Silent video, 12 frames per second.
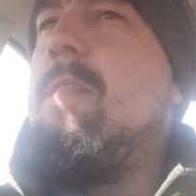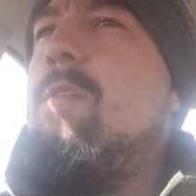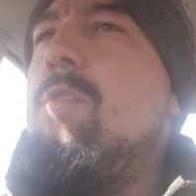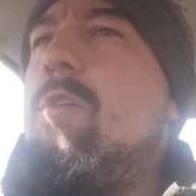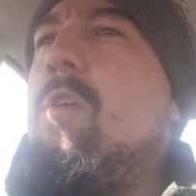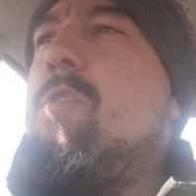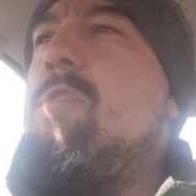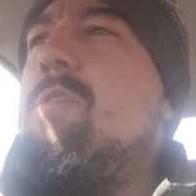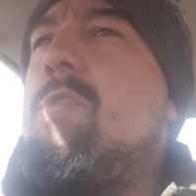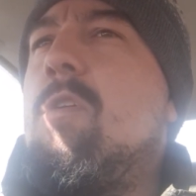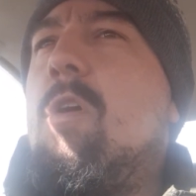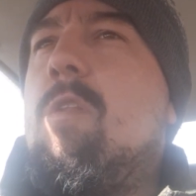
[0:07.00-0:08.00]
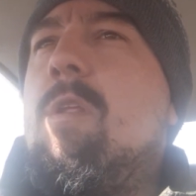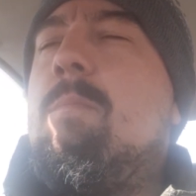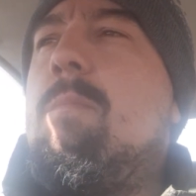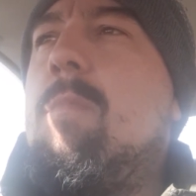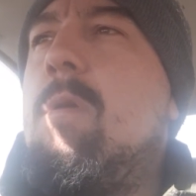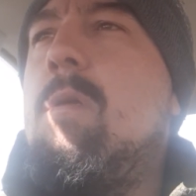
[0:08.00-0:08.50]
the news and saw that
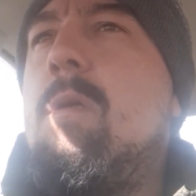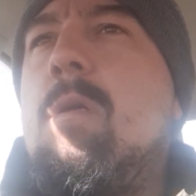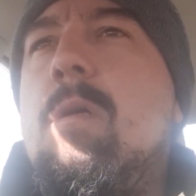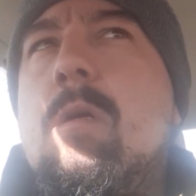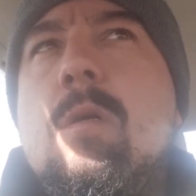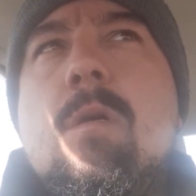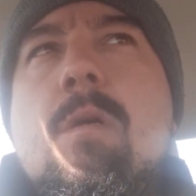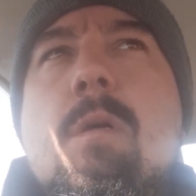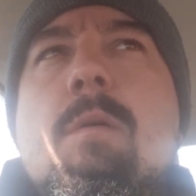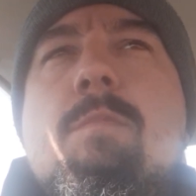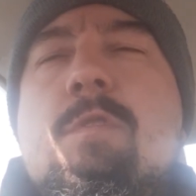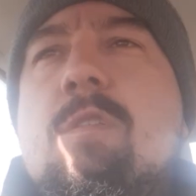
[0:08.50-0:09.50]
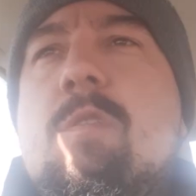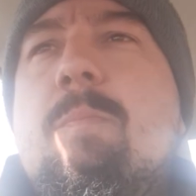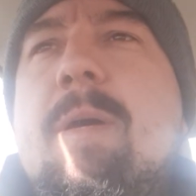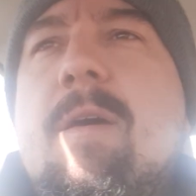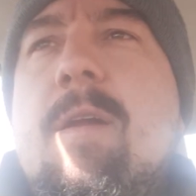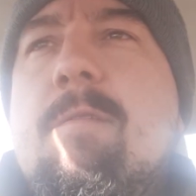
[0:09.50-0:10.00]
just
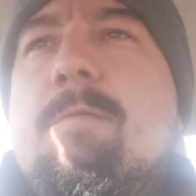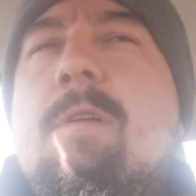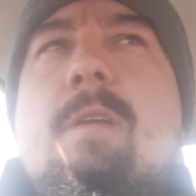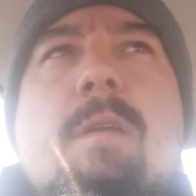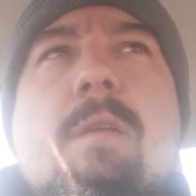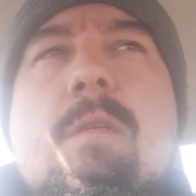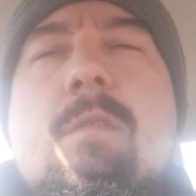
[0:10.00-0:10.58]
about every